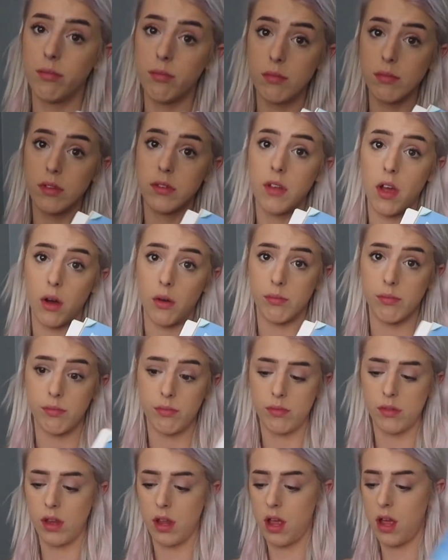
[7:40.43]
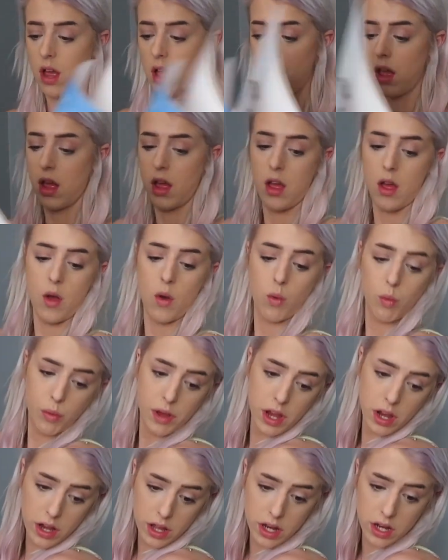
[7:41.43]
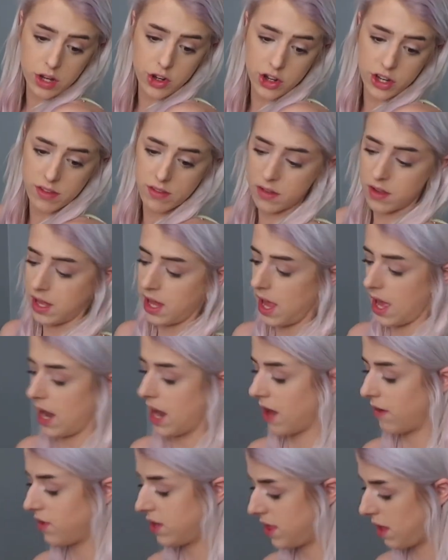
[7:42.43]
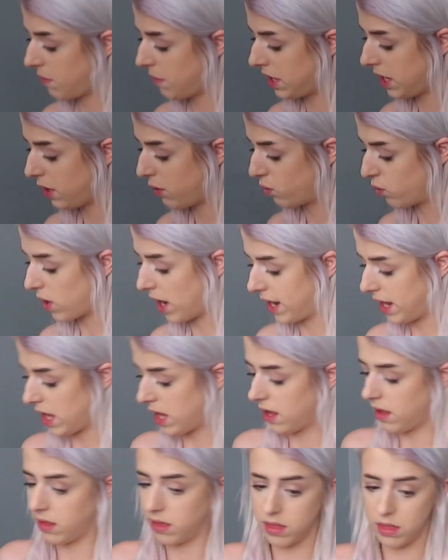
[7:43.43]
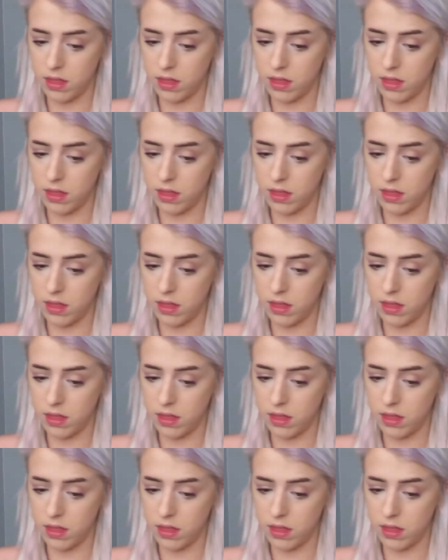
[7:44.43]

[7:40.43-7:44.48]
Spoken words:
So, we are gonna just get everything we need ready.